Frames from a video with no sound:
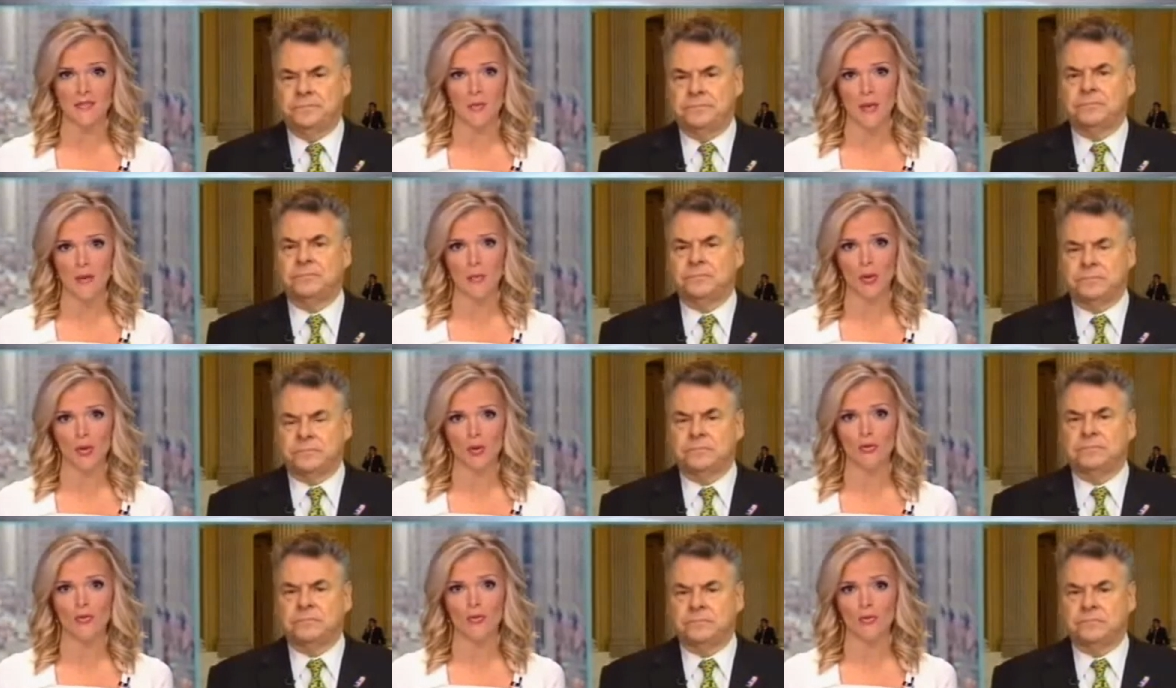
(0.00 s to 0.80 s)
Speaker 1: of the people
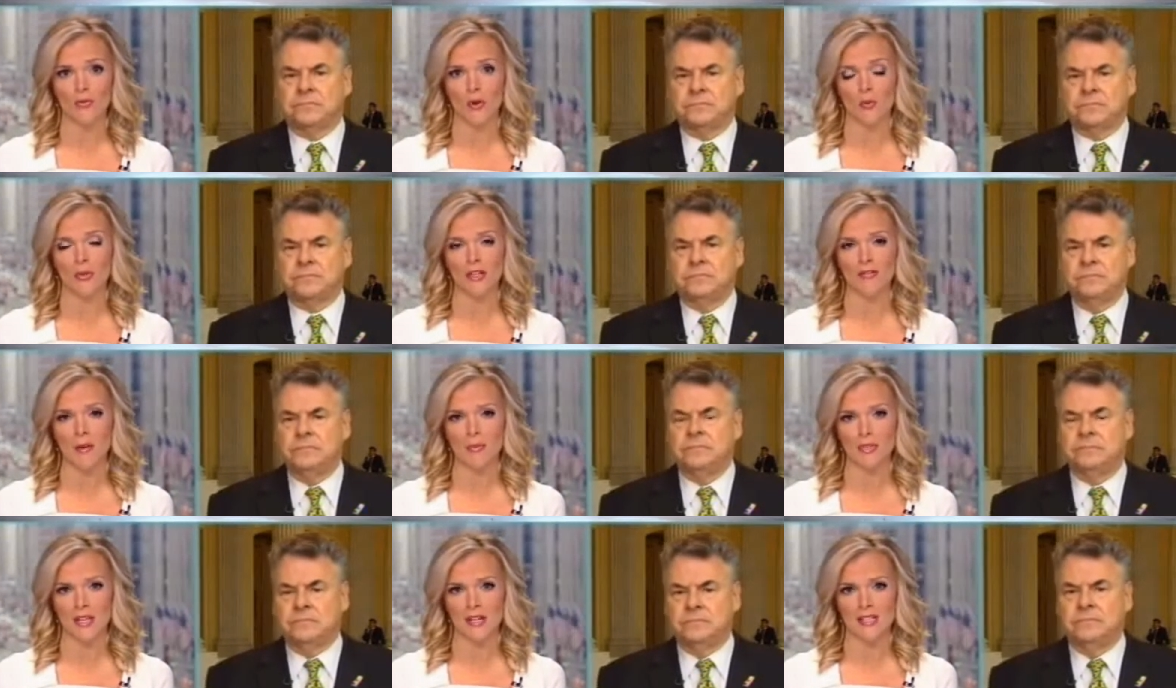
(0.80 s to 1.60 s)
who formerly
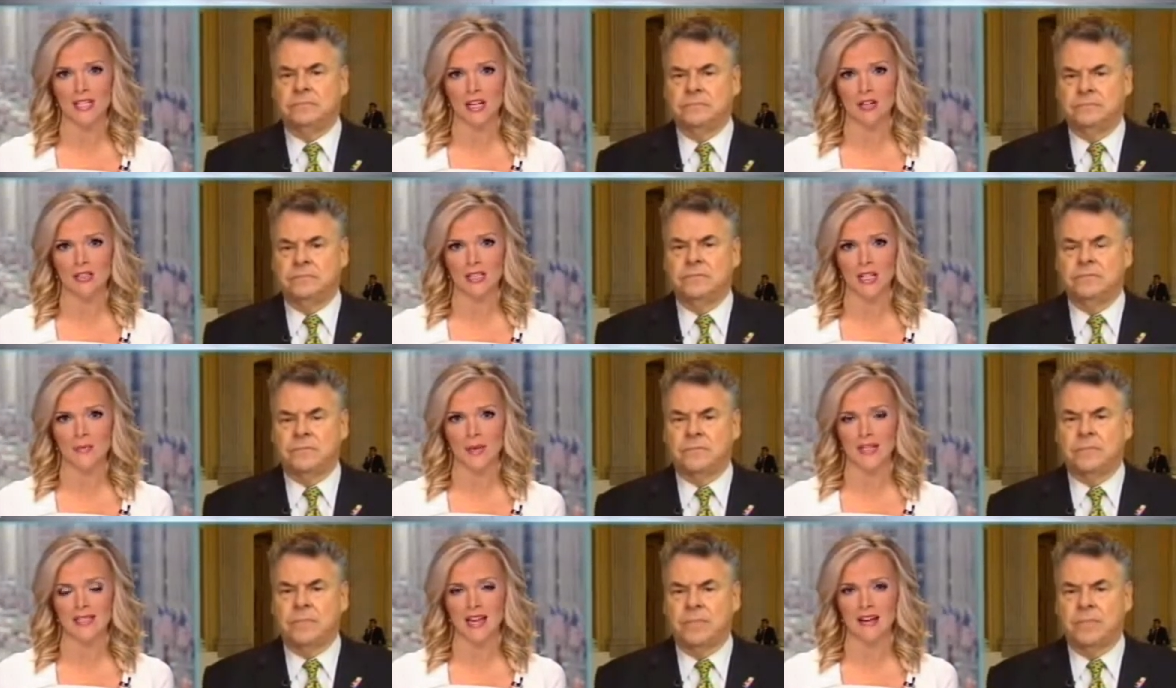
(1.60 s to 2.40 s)
represented terror
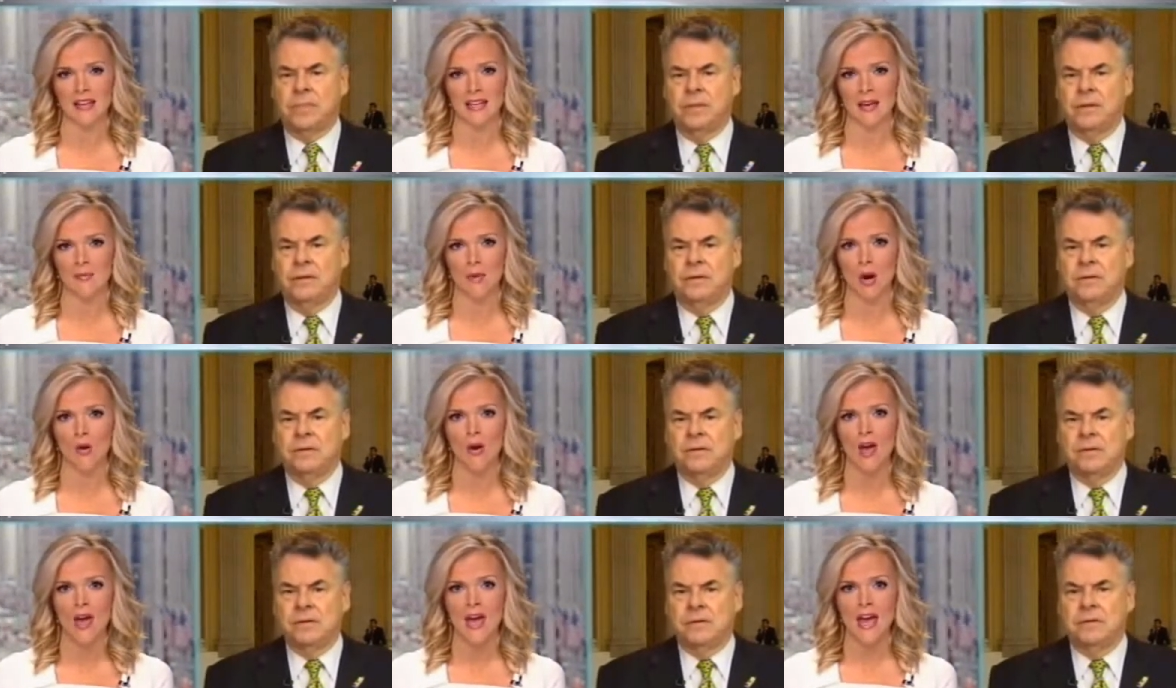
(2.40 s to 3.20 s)
suspects down at
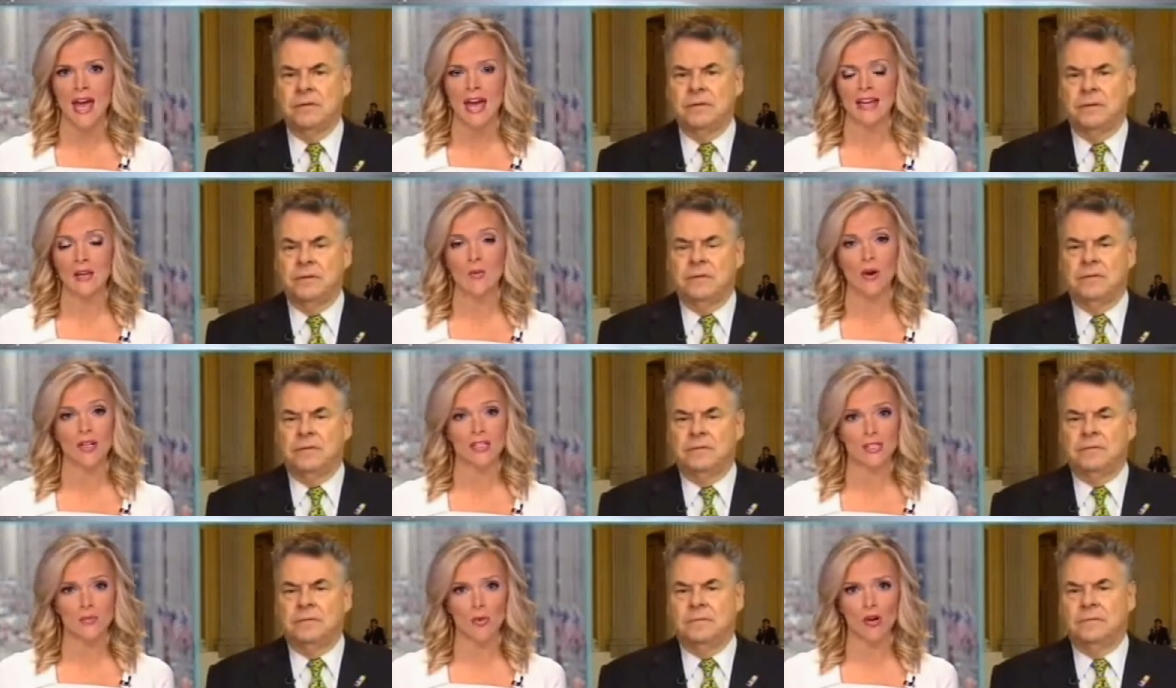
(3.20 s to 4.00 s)
Gitmo. And he
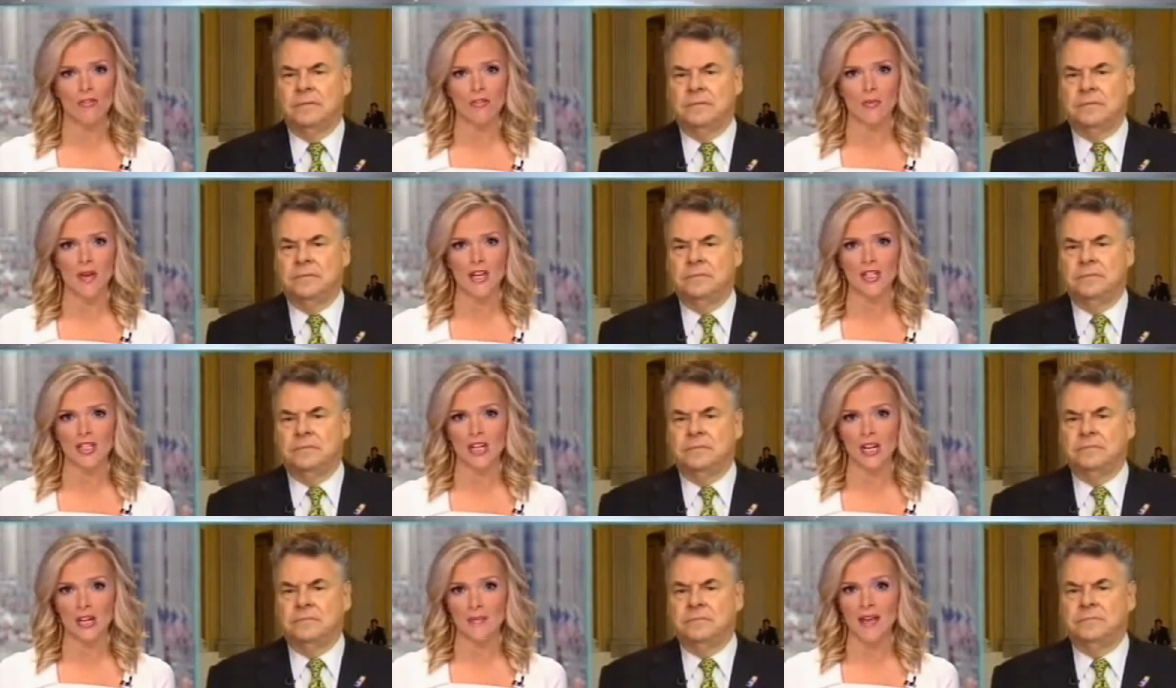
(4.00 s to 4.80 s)
wanted some more
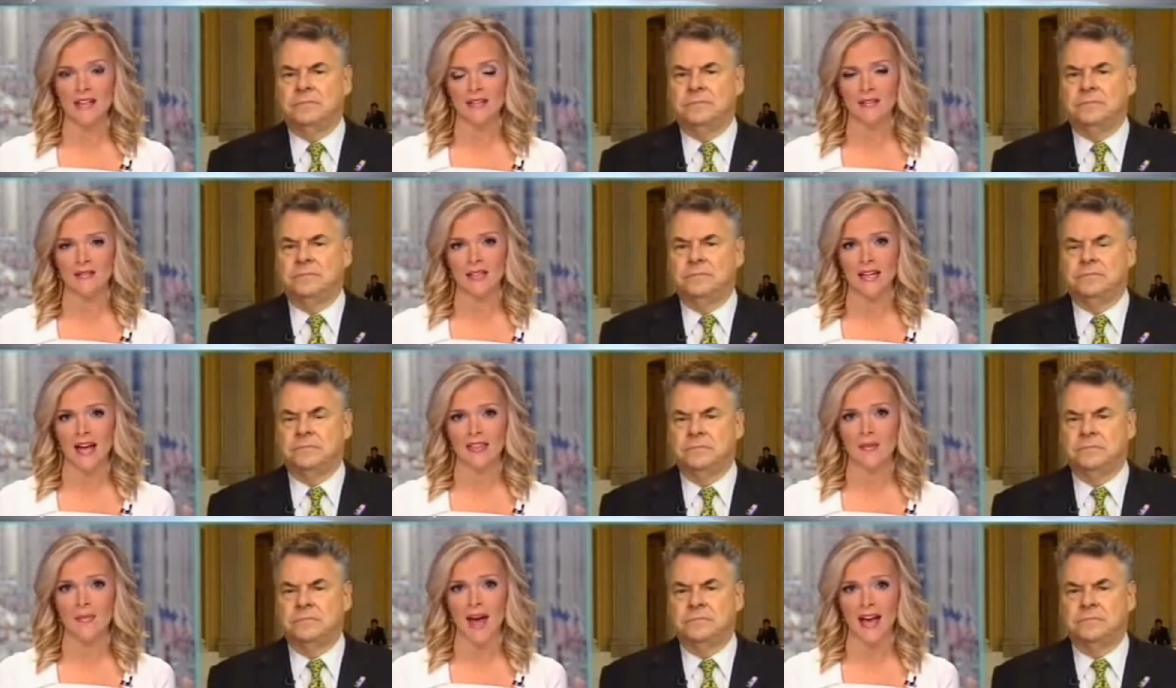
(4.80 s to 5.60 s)
information, and he basically
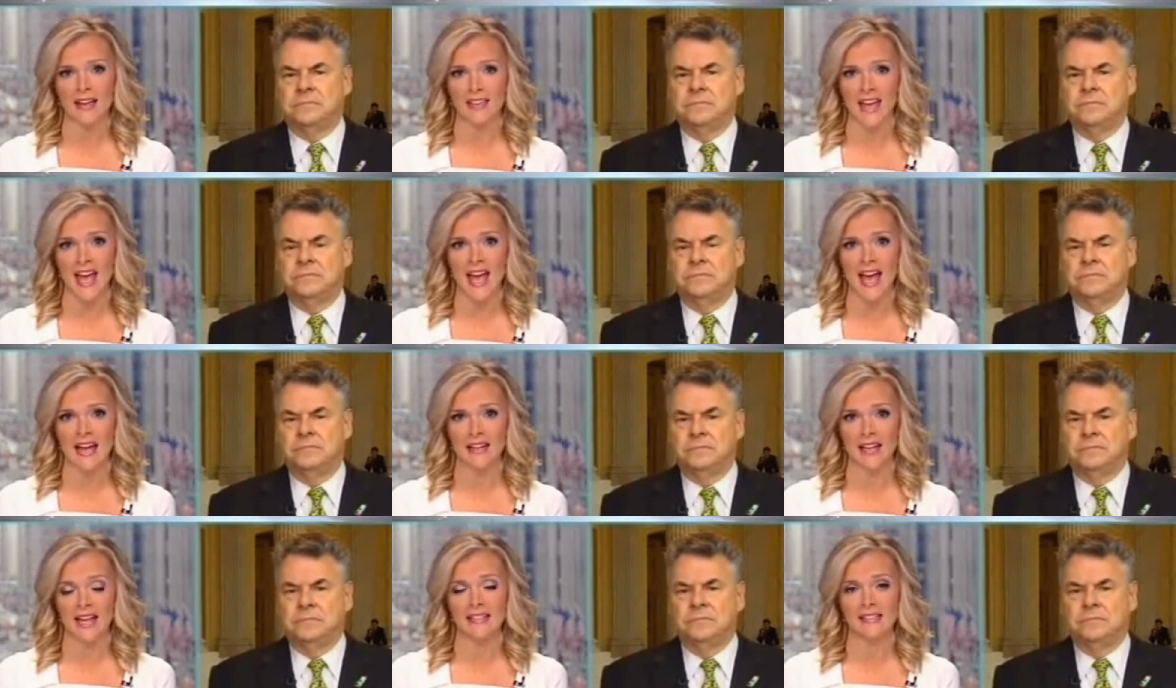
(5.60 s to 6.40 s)
got the back of the
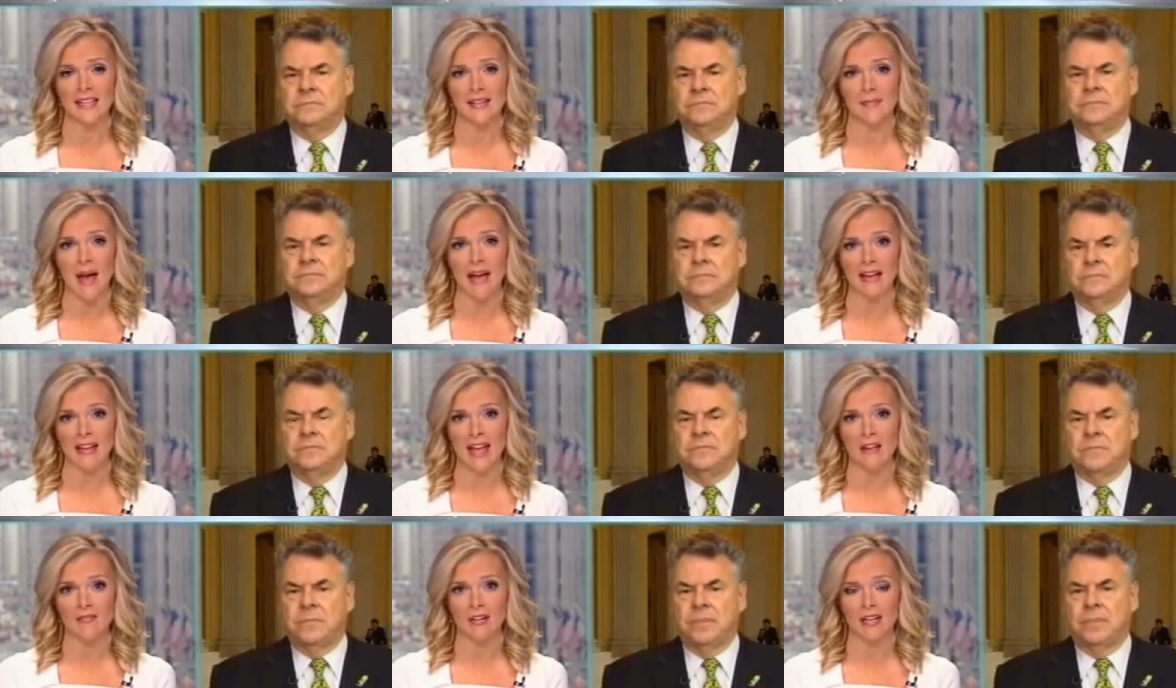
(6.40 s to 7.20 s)
hand and sent back
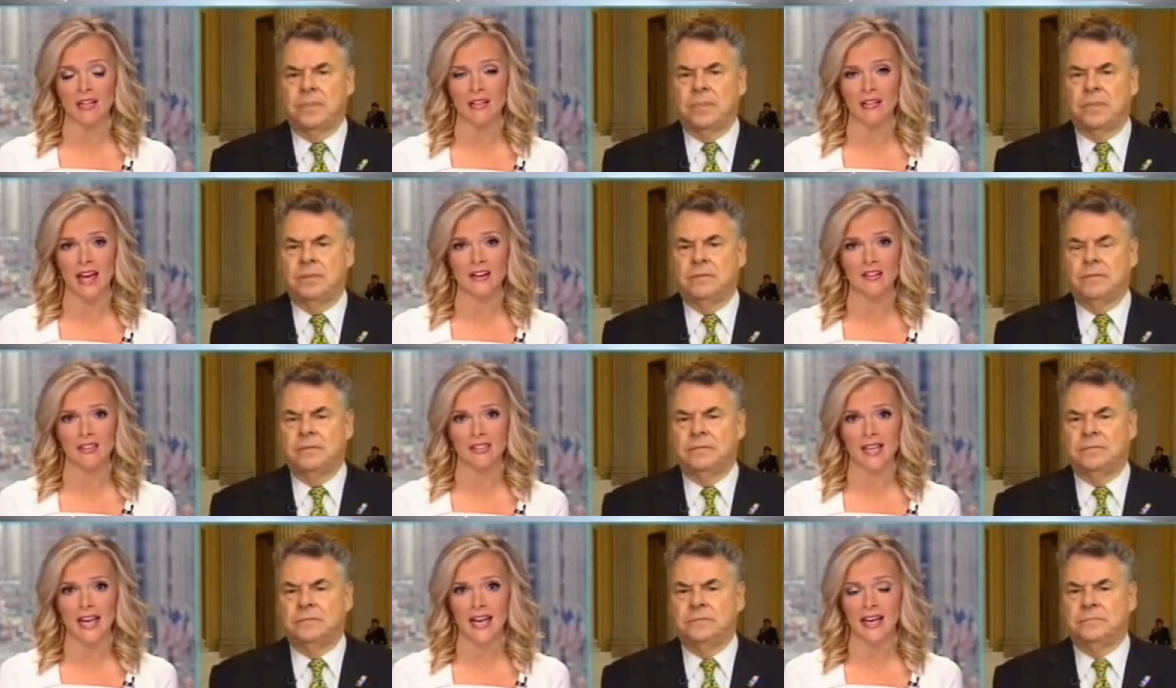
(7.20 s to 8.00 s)
an angry letter
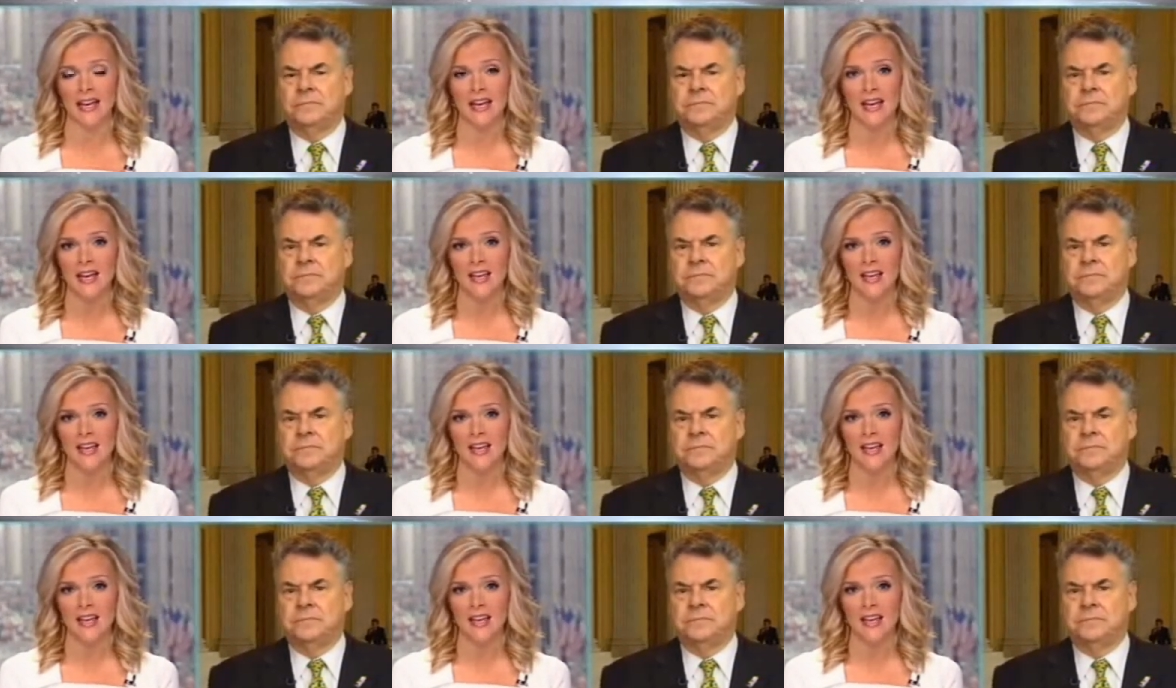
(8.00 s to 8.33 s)
saying,